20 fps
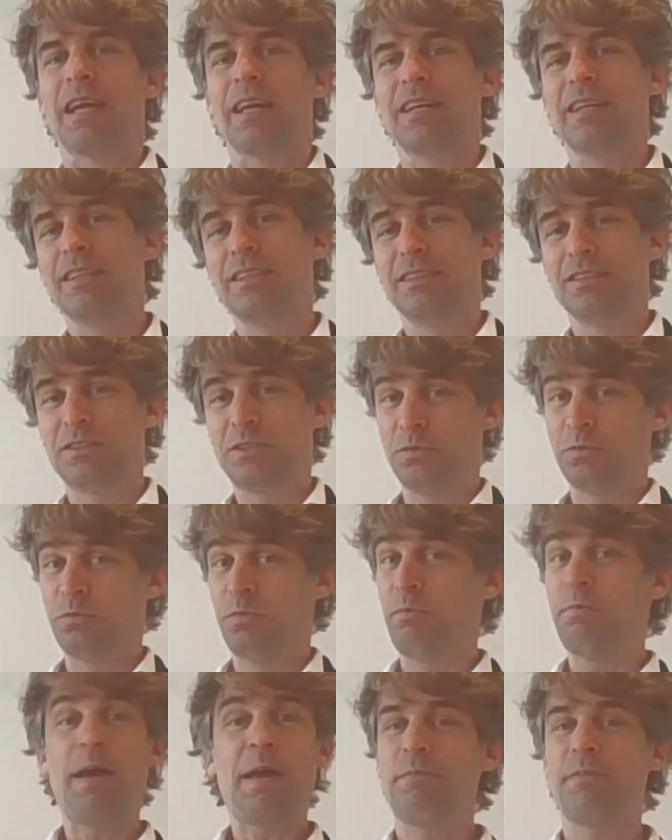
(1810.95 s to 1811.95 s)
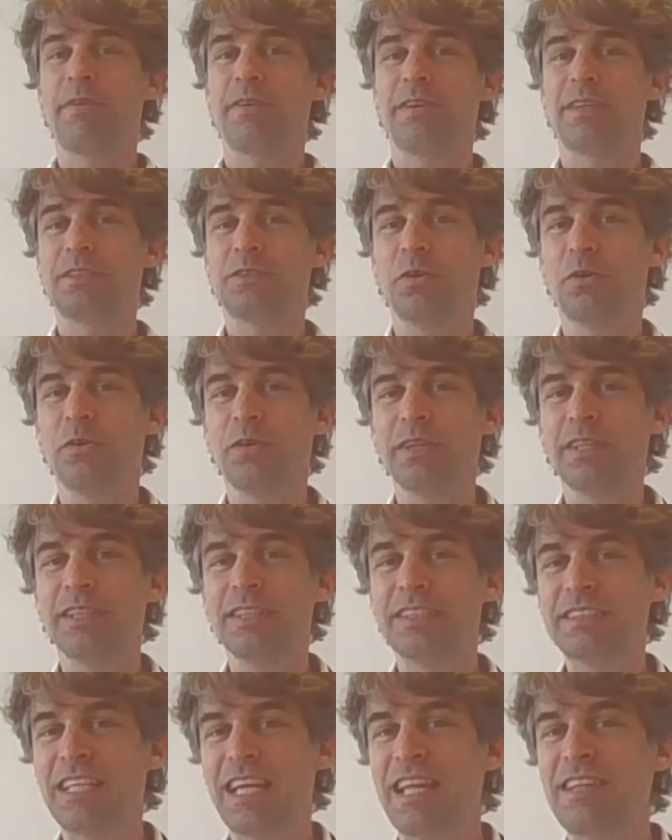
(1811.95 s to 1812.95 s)
it all in a
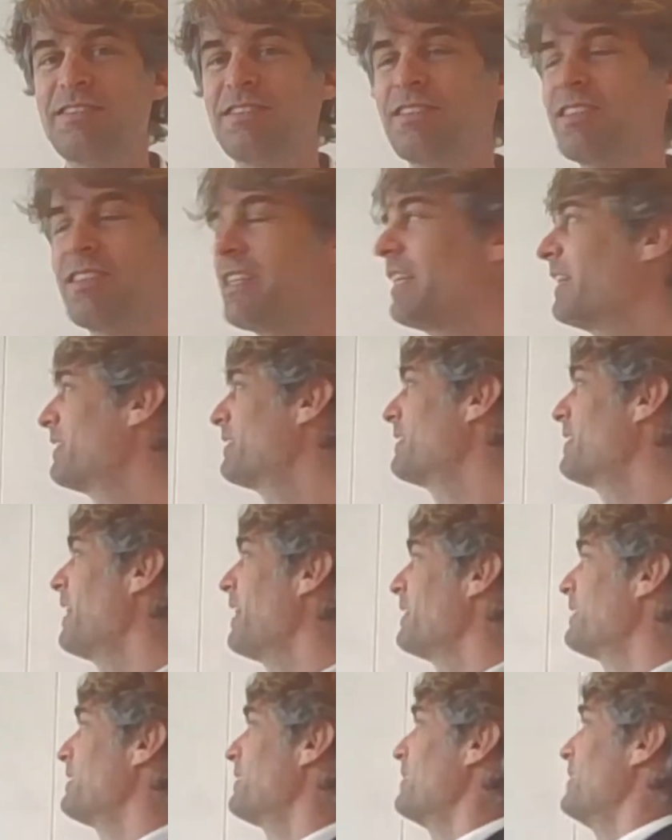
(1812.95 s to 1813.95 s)
sense, is that